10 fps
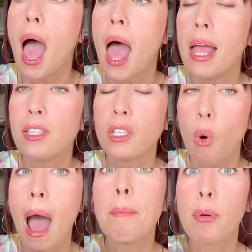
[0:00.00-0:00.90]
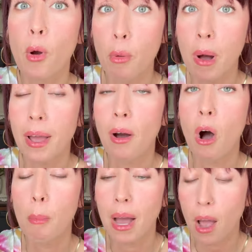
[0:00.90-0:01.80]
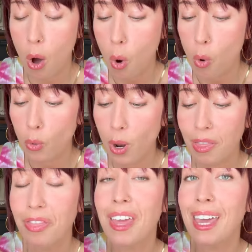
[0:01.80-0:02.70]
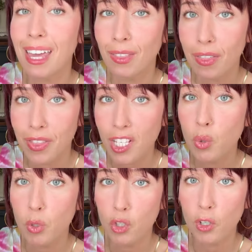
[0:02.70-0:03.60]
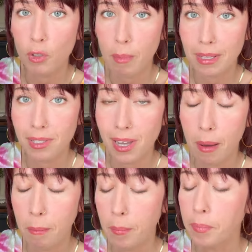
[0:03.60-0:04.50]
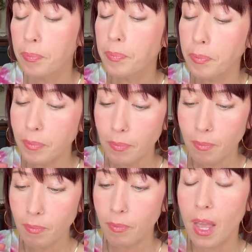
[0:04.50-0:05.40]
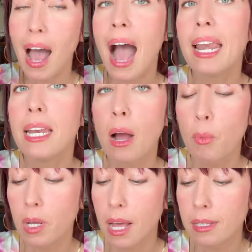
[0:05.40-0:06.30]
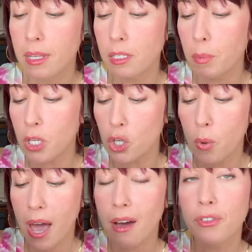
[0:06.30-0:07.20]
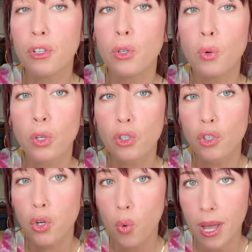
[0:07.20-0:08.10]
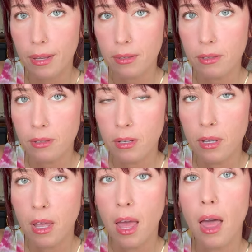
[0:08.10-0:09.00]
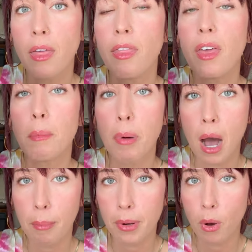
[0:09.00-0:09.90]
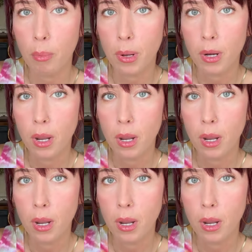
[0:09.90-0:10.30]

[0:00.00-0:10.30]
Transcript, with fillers: And so I broke mine on my own, thinking that this was just messed up. I did not realize this, but you have to twist, then pop it open.